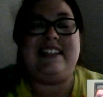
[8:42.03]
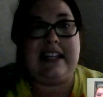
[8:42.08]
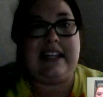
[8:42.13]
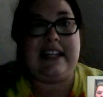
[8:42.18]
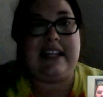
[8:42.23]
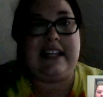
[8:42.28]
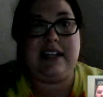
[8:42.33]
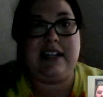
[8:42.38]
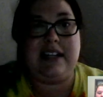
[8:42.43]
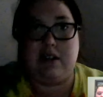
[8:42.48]

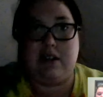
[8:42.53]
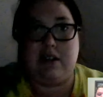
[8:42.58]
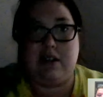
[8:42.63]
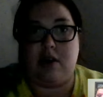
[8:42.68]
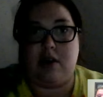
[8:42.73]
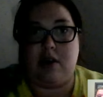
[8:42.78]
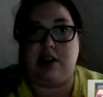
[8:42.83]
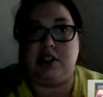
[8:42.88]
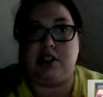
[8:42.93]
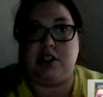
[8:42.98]
key to the
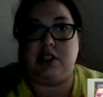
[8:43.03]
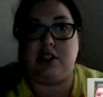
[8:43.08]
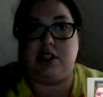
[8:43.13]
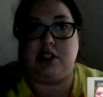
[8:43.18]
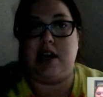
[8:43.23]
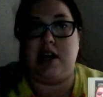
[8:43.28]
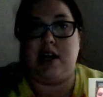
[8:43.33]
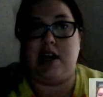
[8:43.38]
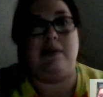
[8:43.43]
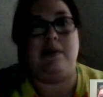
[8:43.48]

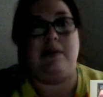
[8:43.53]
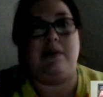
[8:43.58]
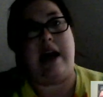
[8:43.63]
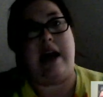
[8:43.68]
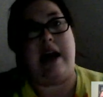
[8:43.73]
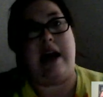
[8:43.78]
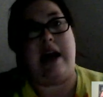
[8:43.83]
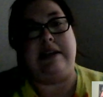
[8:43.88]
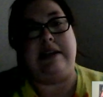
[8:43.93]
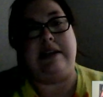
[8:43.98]
relationship,
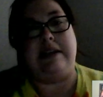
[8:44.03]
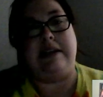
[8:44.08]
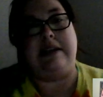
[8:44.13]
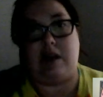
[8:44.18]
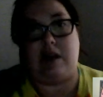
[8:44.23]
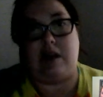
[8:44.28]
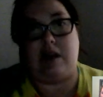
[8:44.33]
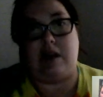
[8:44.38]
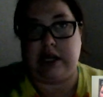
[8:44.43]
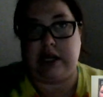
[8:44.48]
not
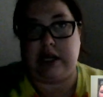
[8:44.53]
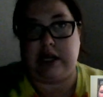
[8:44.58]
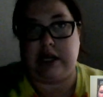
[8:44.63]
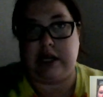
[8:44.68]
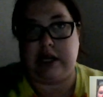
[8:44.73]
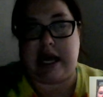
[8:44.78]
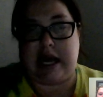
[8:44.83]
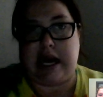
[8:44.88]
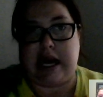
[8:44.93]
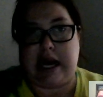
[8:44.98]
necessarily the
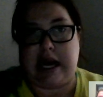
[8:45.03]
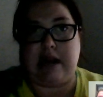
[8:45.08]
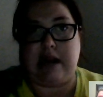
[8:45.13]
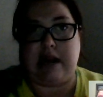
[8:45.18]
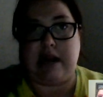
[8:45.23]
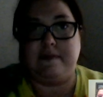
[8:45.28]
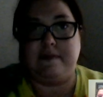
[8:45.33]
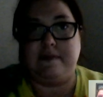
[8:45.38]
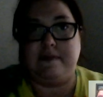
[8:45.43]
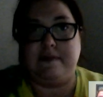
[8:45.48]
setting.